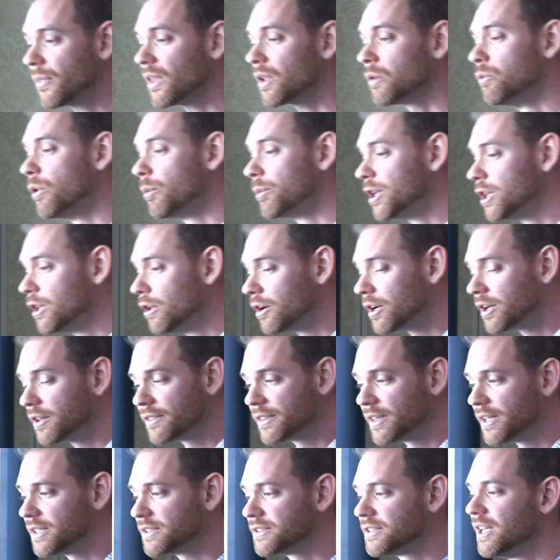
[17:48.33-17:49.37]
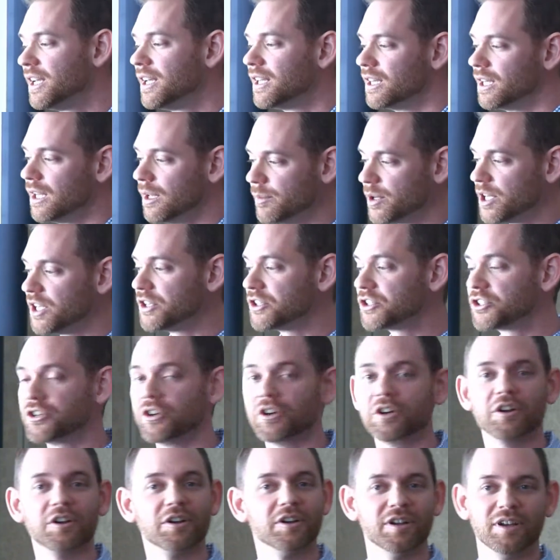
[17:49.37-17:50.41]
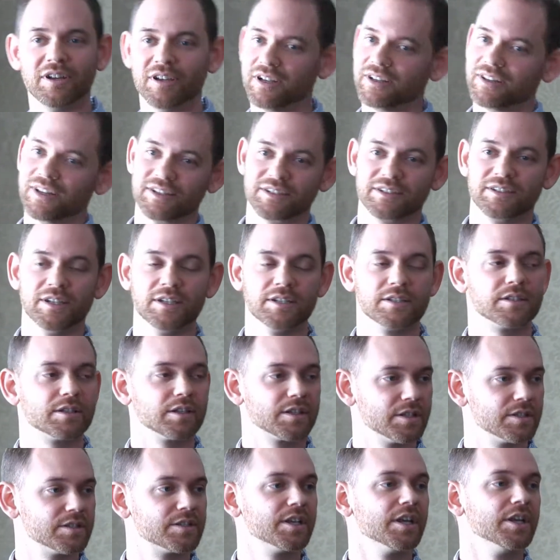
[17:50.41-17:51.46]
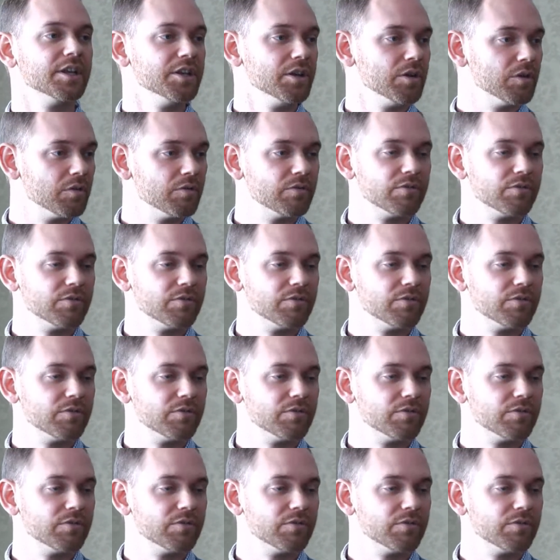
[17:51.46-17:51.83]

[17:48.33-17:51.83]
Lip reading: When we look at this, limiting sugar, this needs to continue.